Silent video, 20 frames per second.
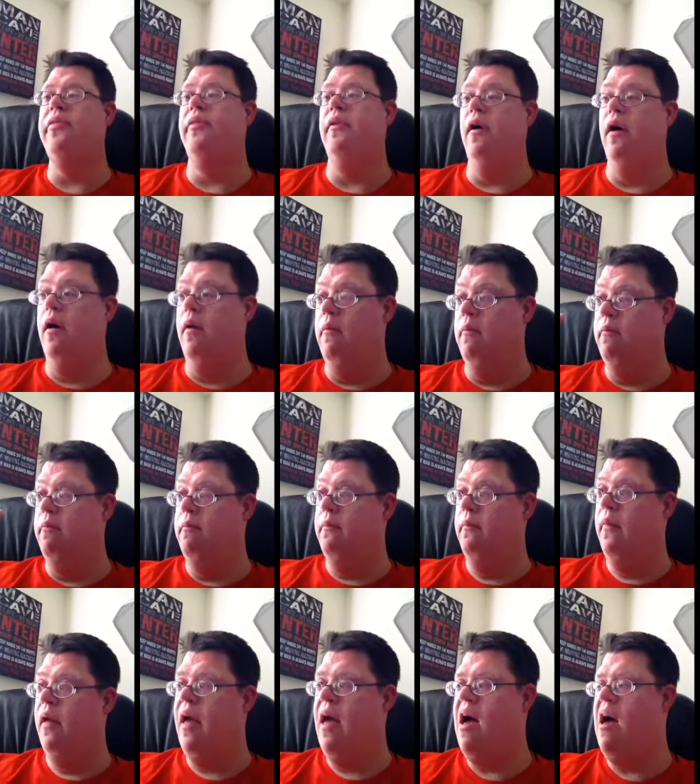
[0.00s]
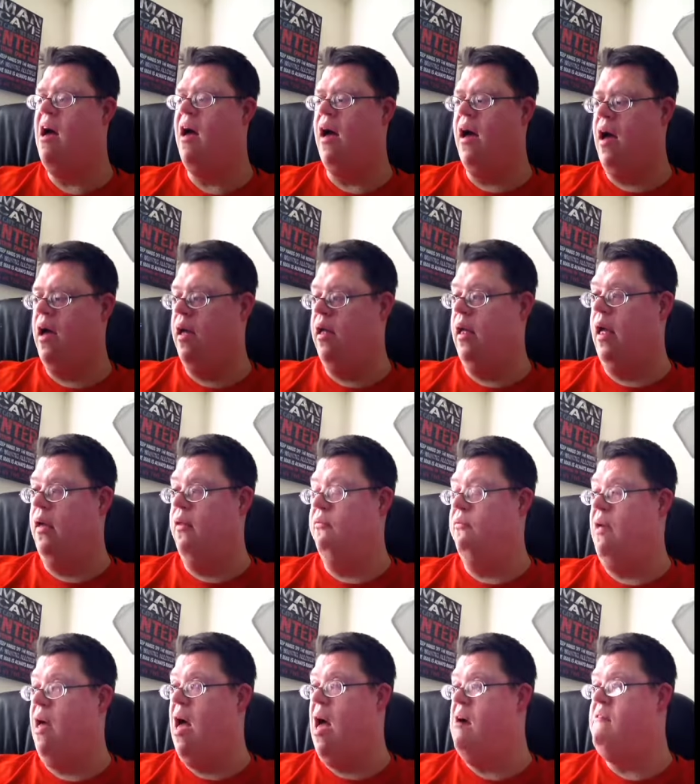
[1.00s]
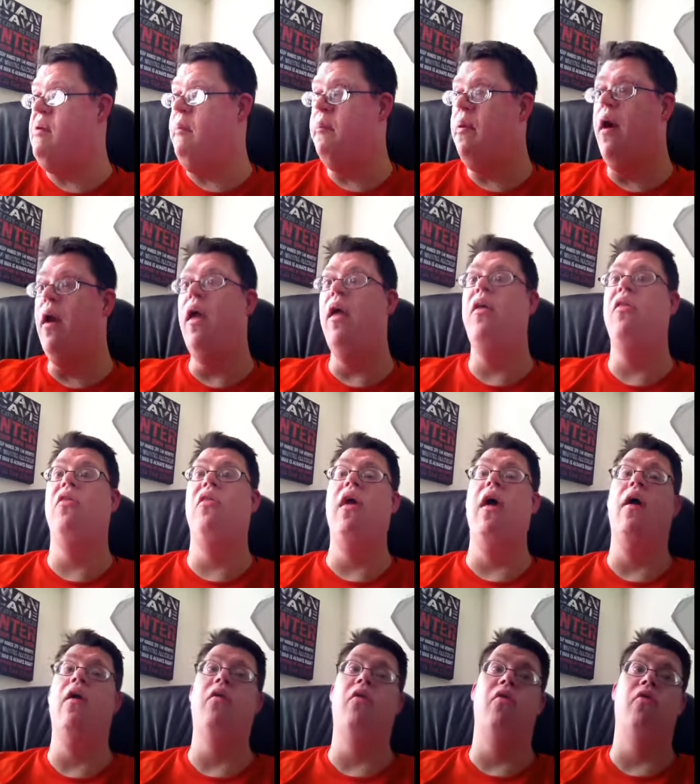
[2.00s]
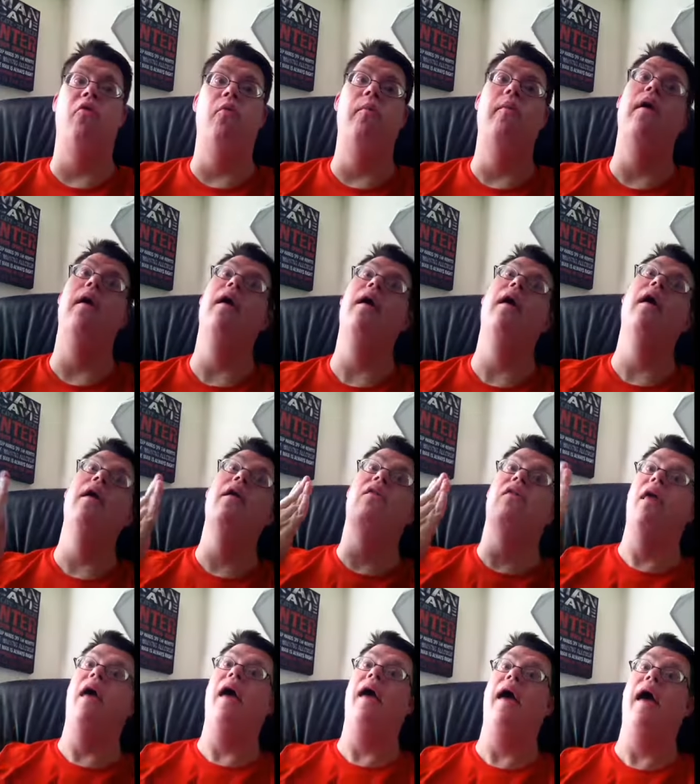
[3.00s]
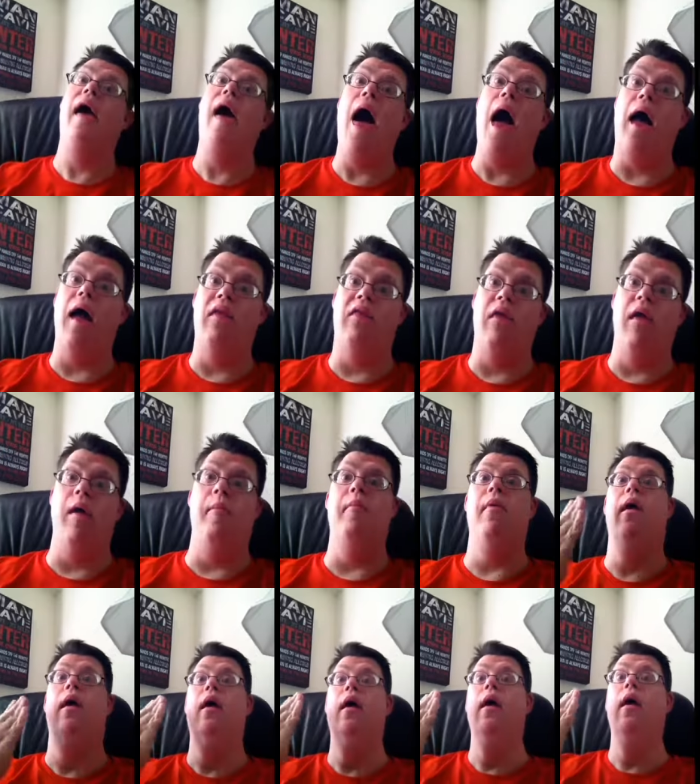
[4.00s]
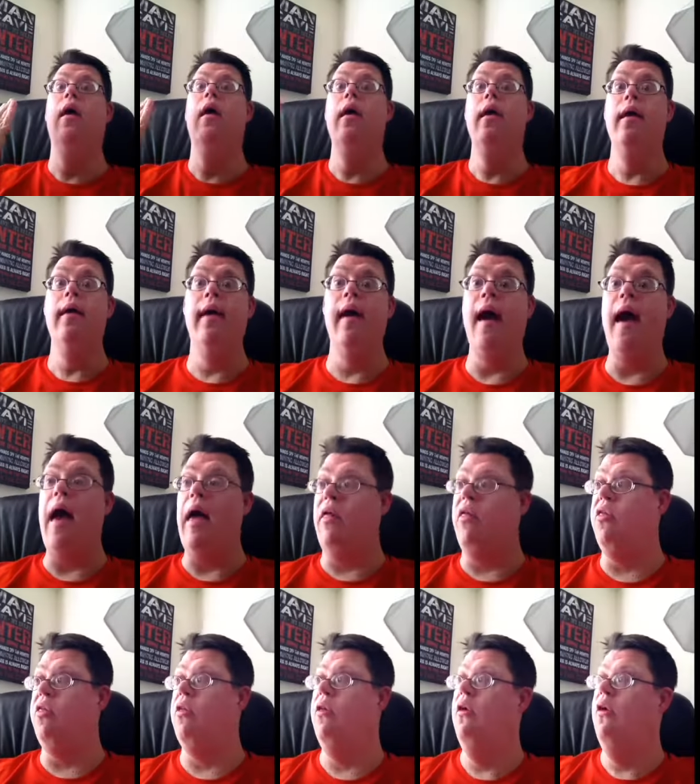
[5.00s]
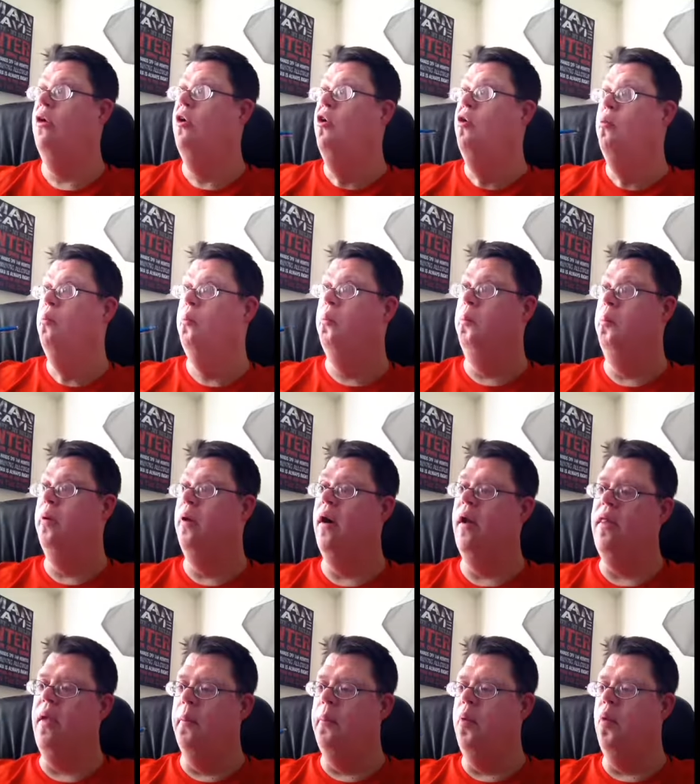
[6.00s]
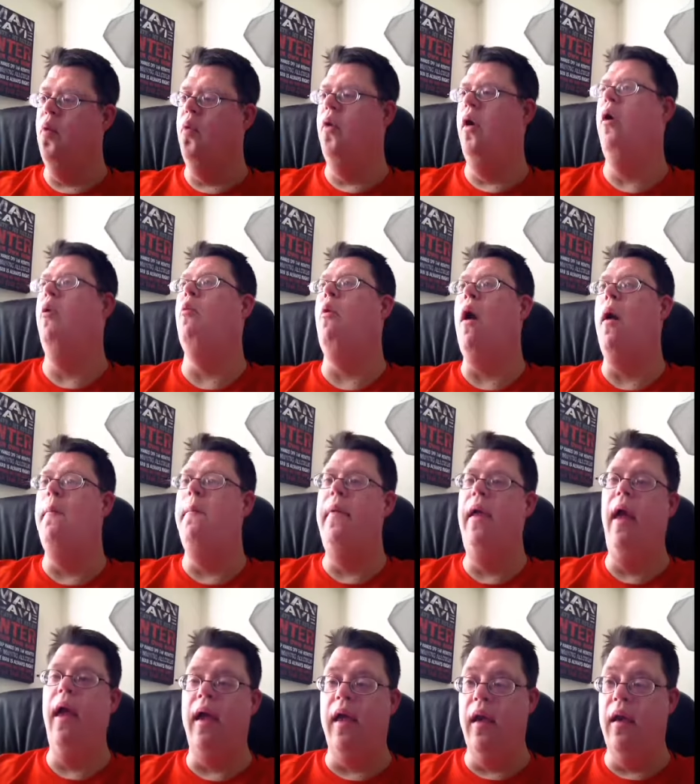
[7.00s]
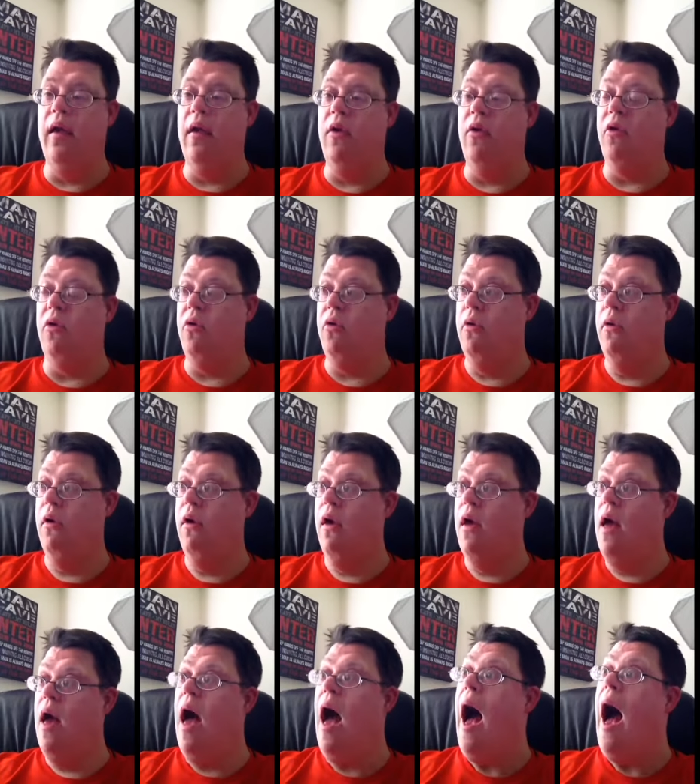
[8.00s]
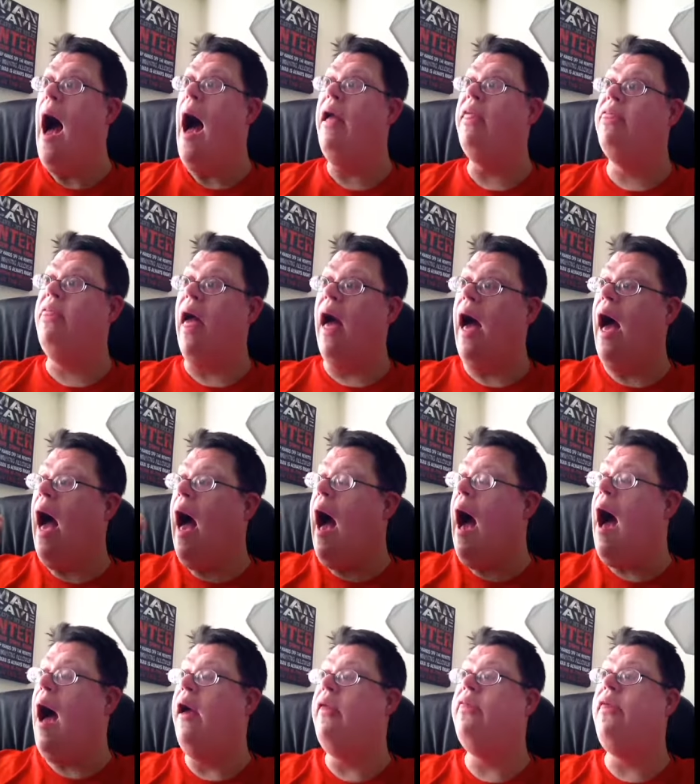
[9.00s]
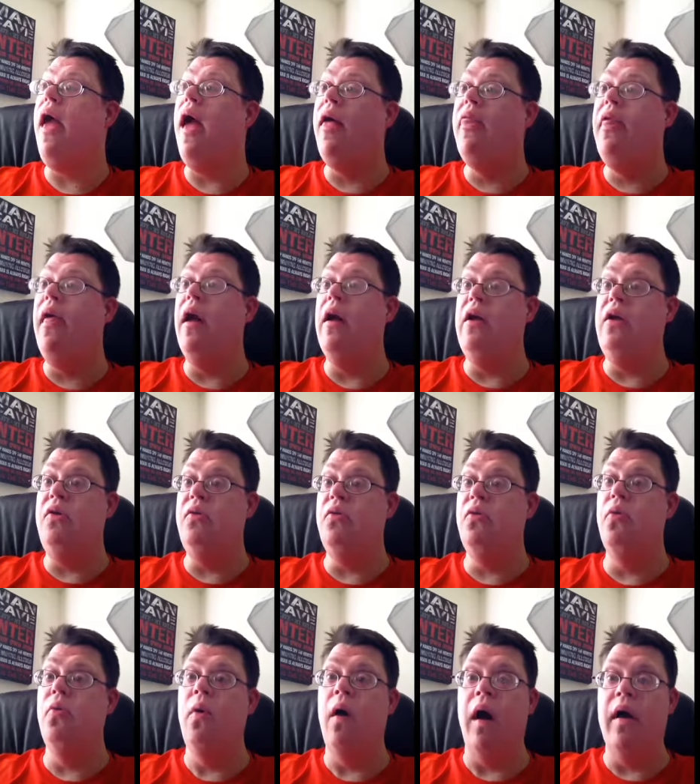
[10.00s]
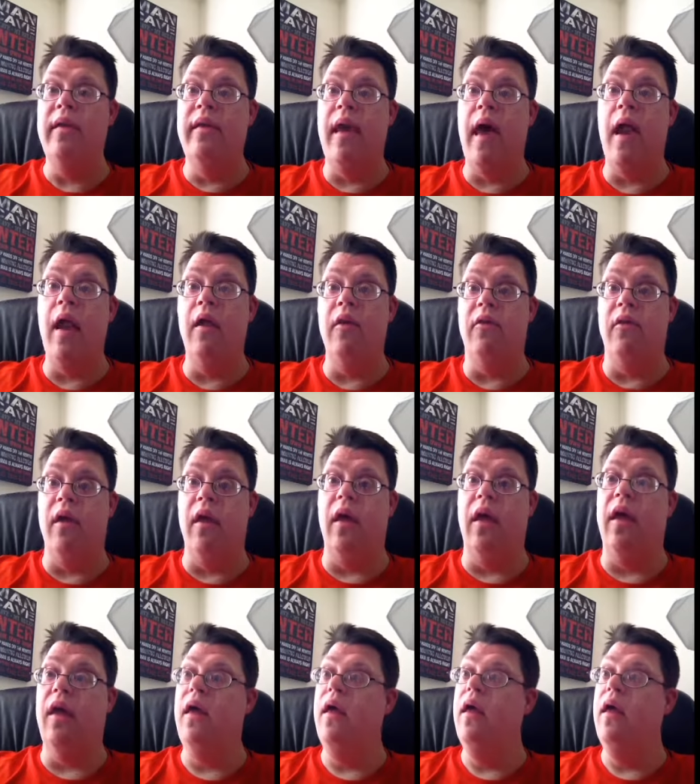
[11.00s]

um everybody says to me it's a hockey team. Yes, but the point where I'm making is, I I take their true identity,